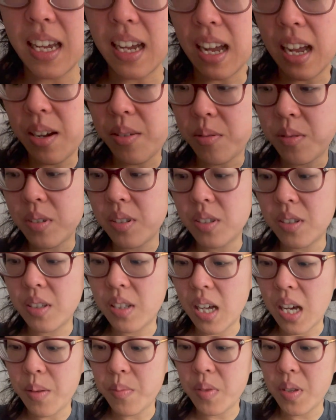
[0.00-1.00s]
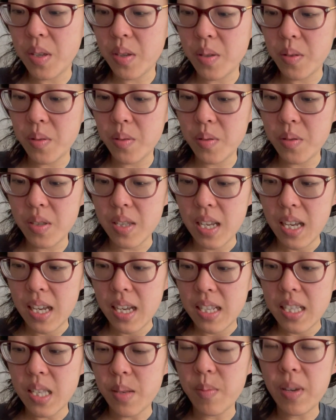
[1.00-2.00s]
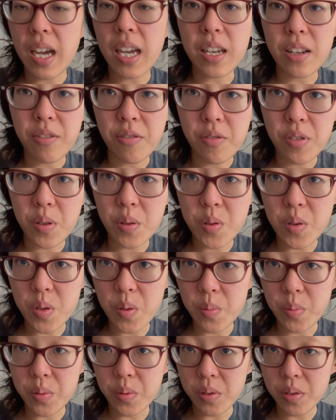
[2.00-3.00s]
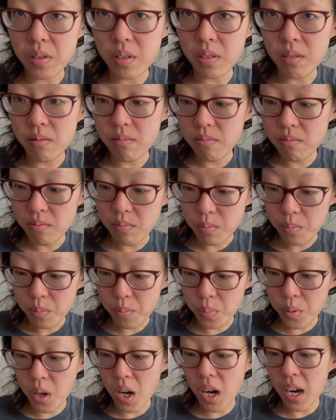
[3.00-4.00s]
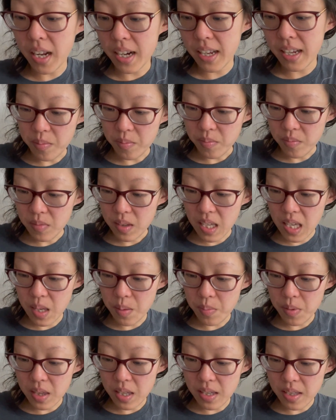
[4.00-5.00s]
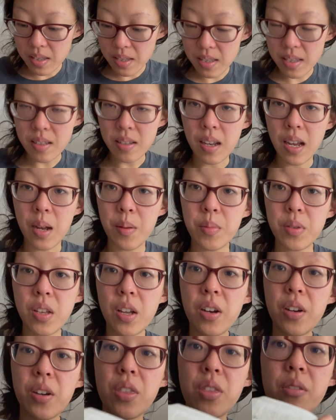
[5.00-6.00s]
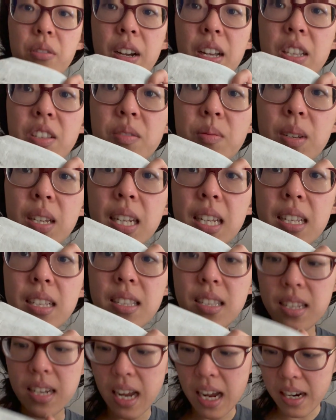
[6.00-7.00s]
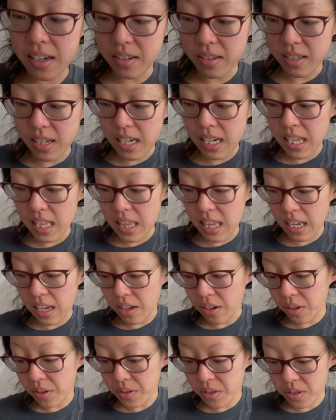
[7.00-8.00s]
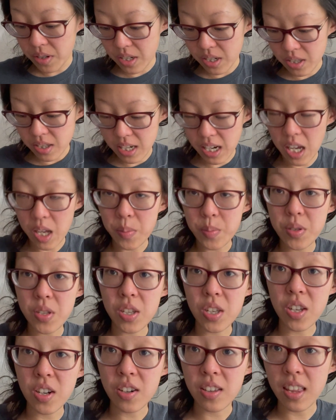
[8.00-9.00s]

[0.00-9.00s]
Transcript: I will use some kind of fusible product, keep these long threads from getting snagged on anything, and also just to help secure the